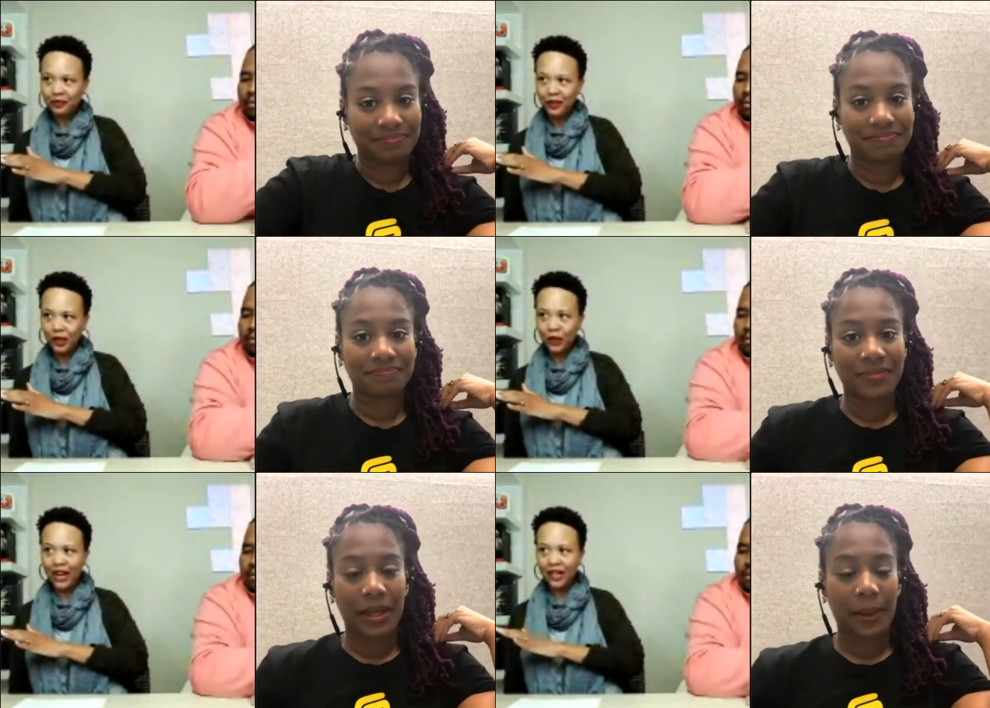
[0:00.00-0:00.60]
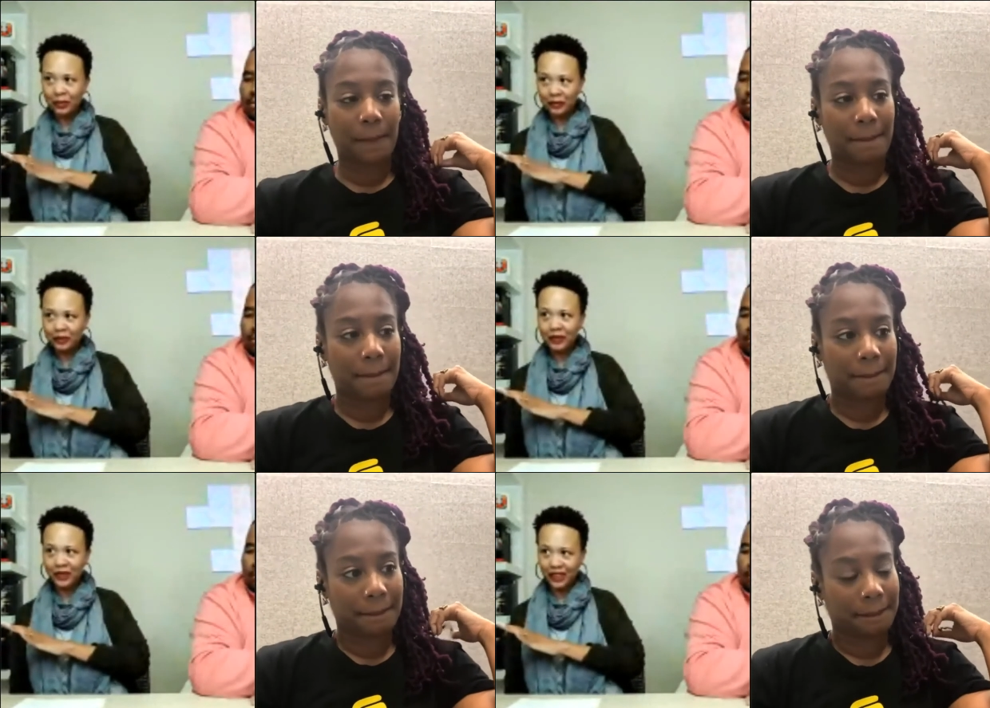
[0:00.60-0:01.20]
Speaker 1: right?
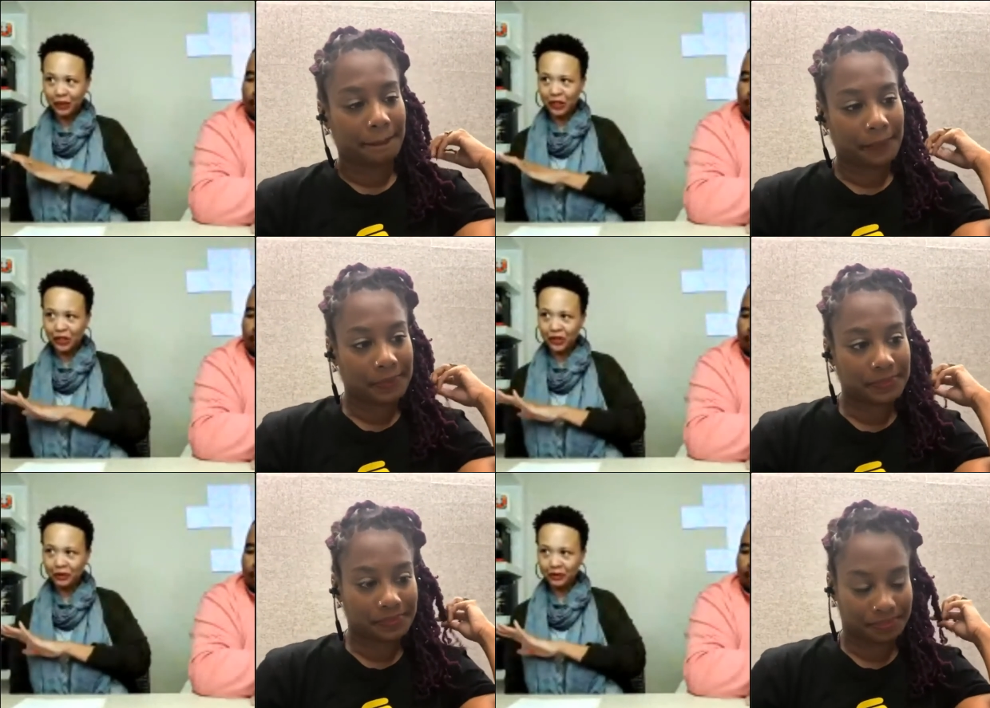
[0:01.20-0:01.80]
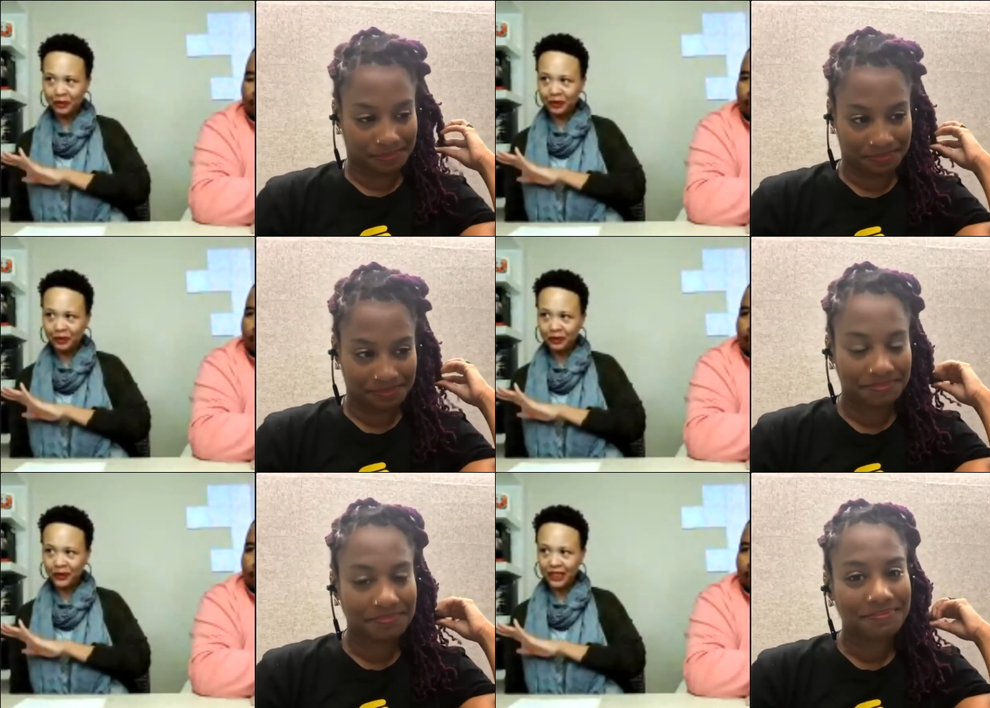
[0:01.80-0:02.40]
Is that what you?
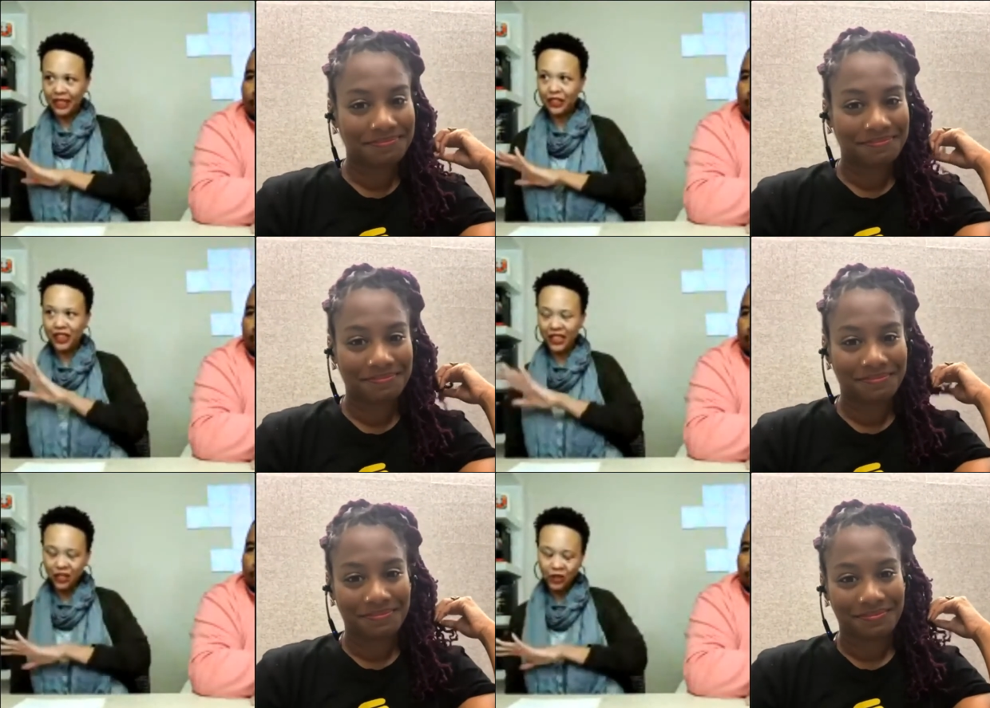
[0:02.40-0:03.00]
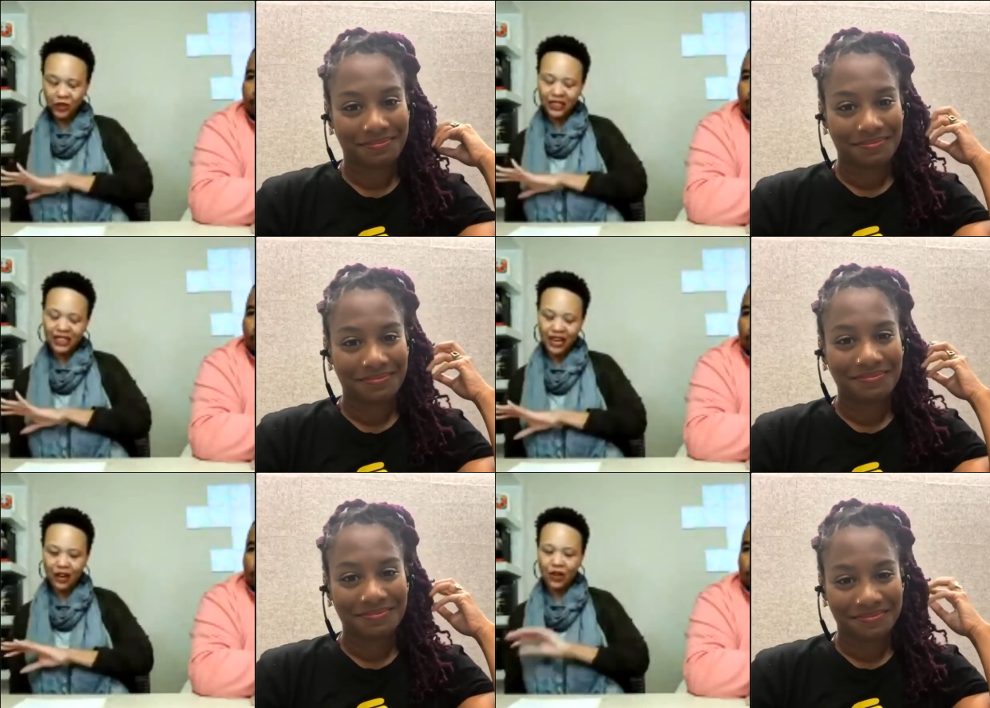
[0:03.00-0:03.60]
said you're in Oakland
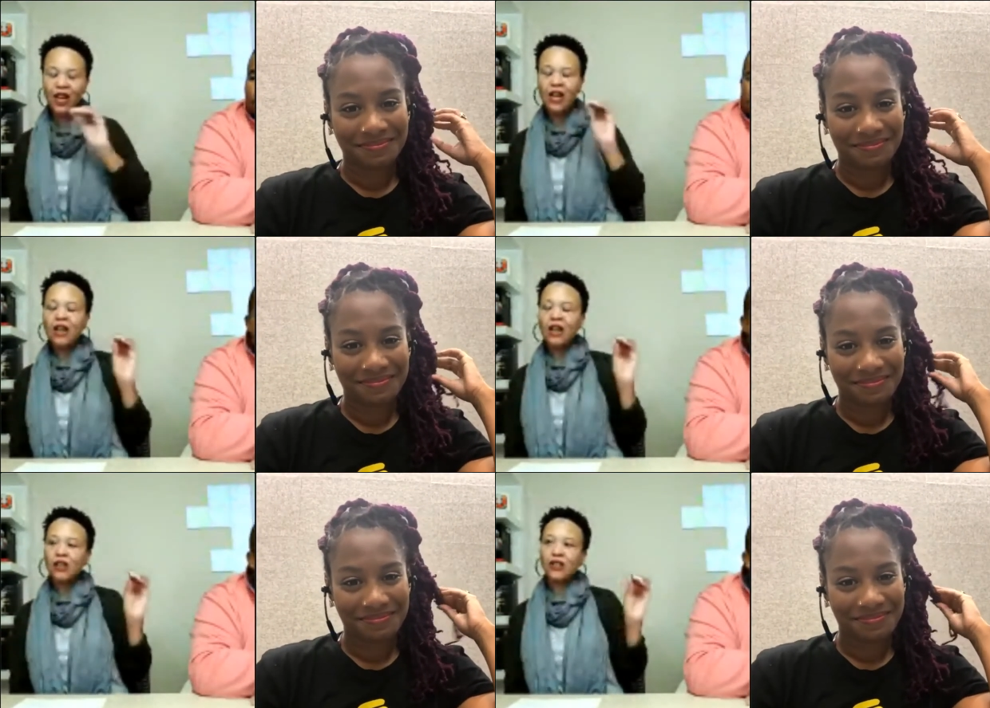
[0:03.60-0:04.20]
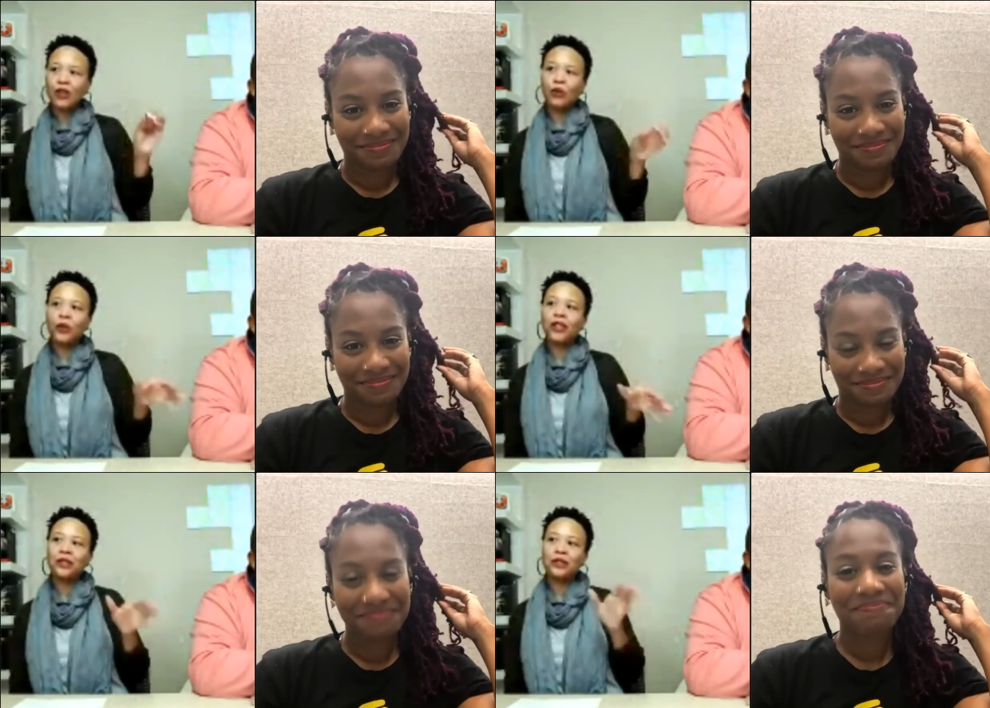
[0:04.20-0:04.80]
now. So, what do
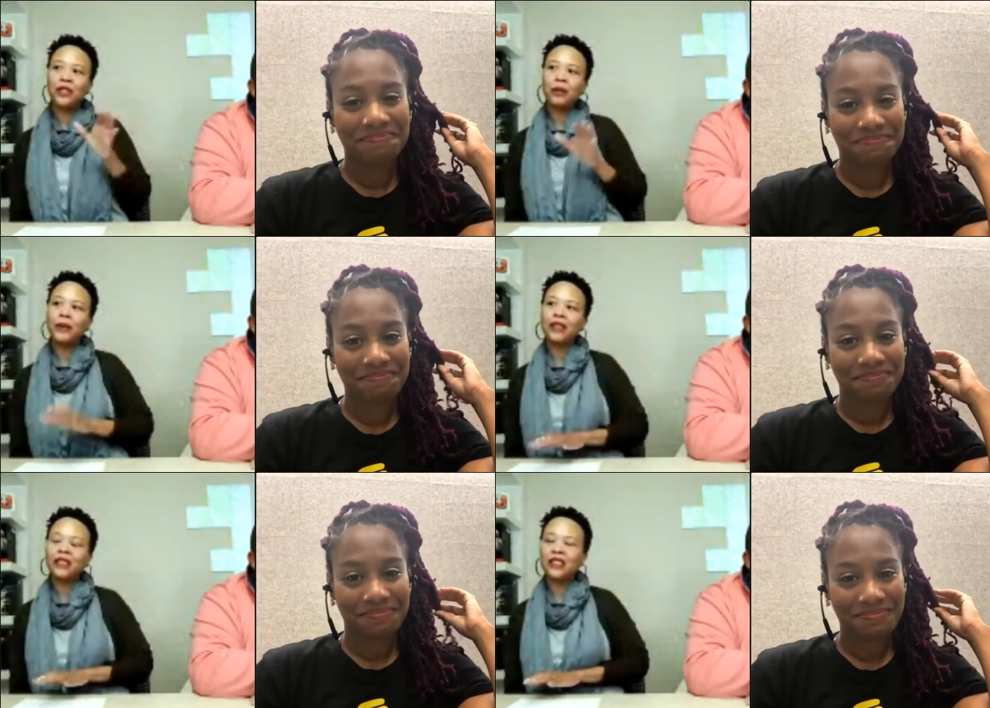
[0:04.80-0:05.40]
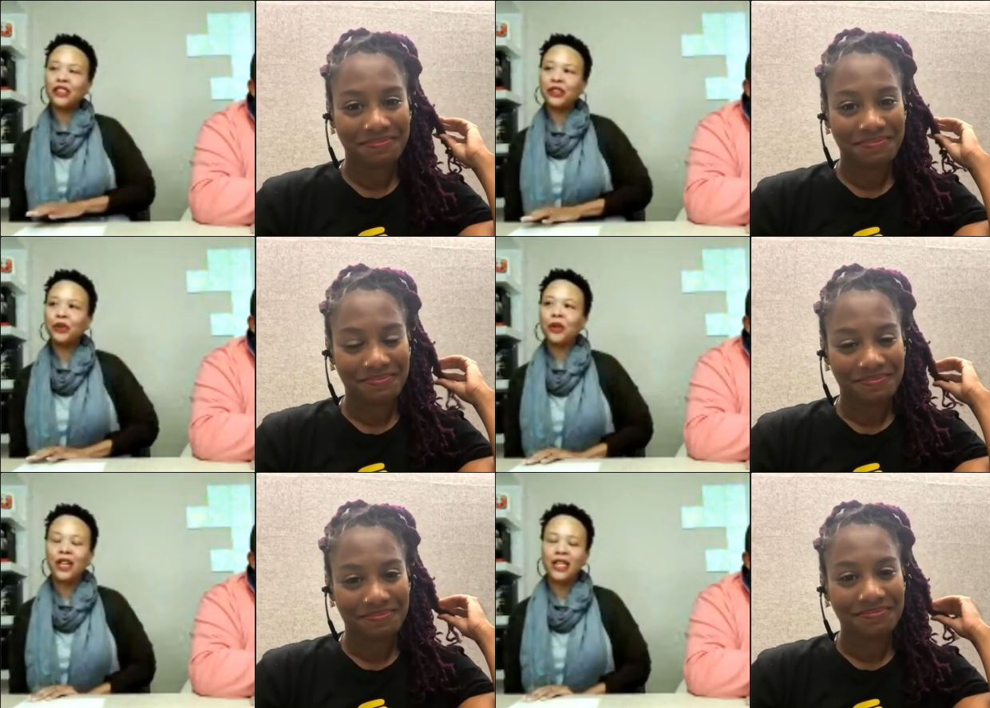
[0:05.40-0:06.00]
you typically do
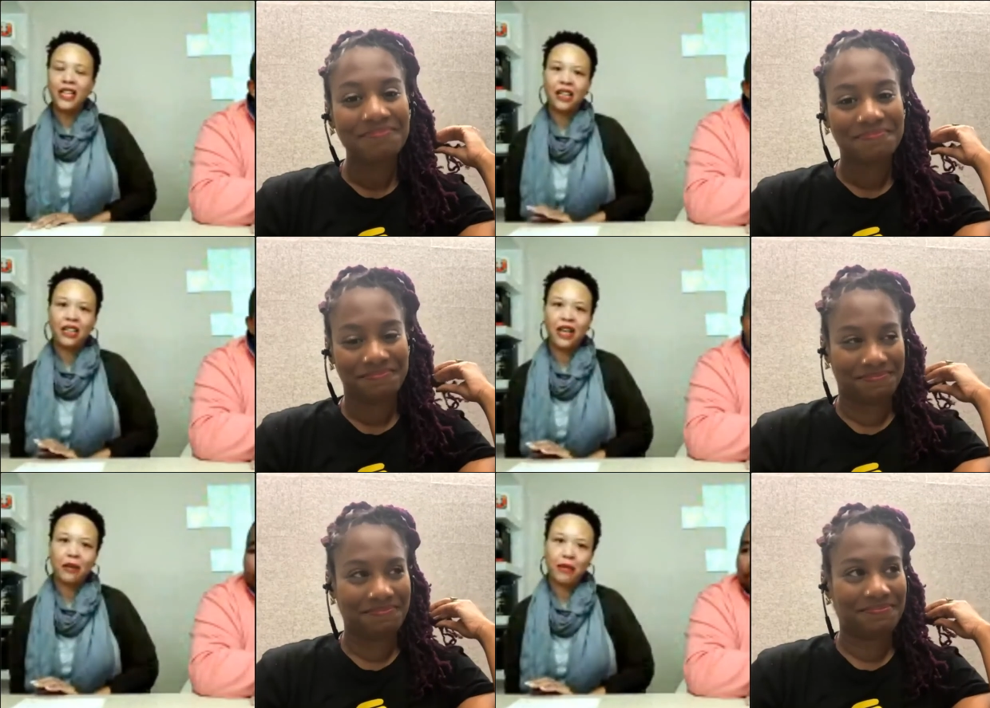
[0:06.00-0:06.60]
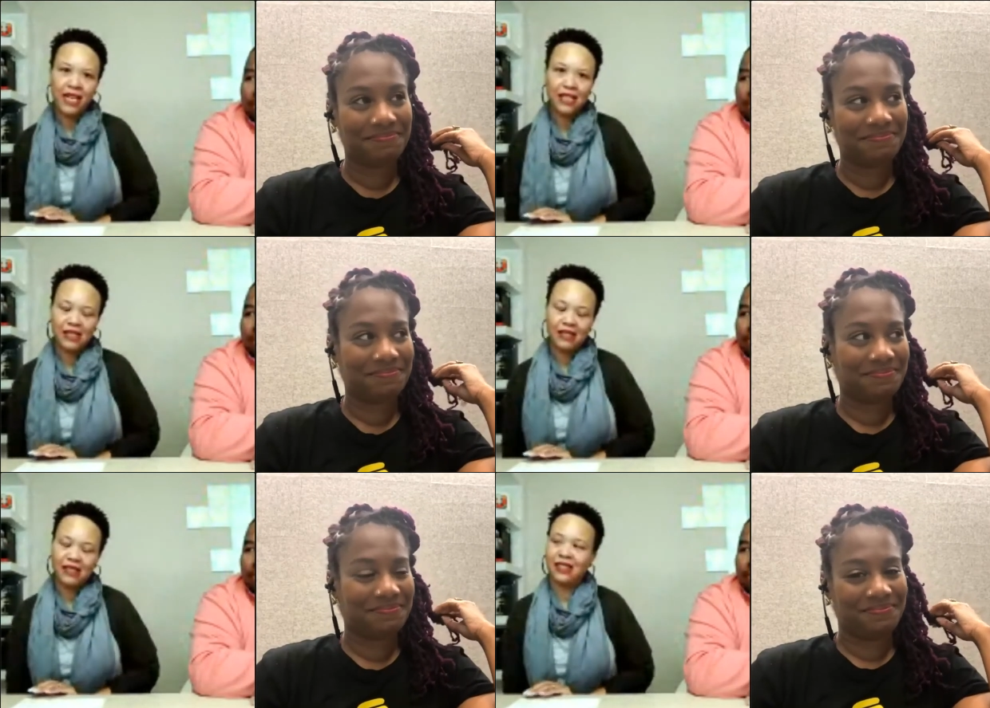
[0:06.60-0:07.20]
on a day to day
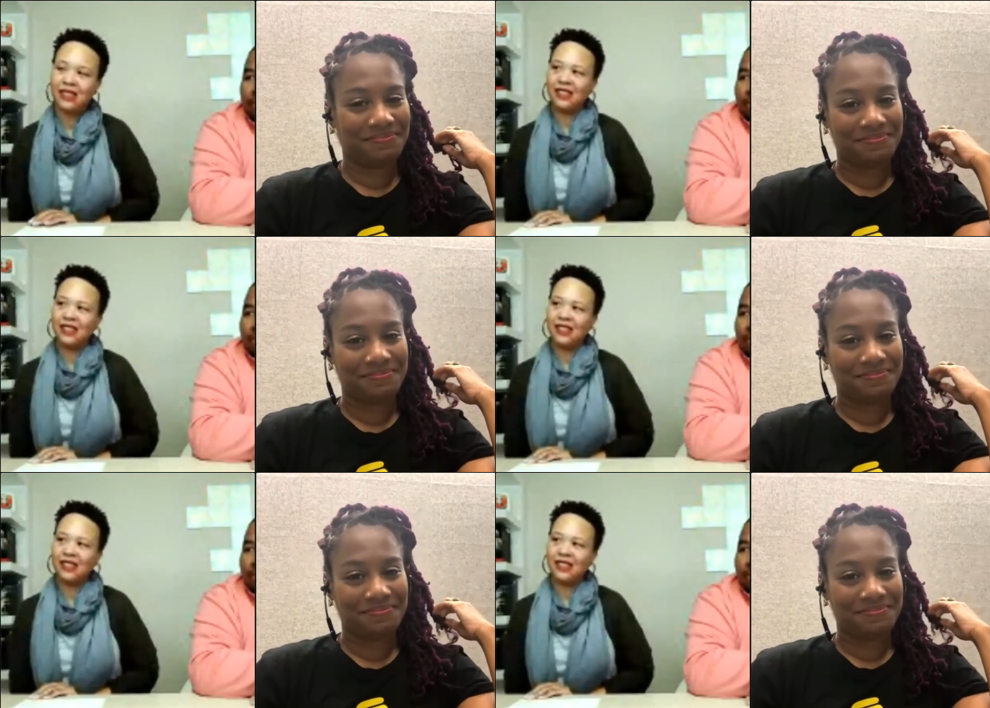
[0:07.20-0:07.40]
basis?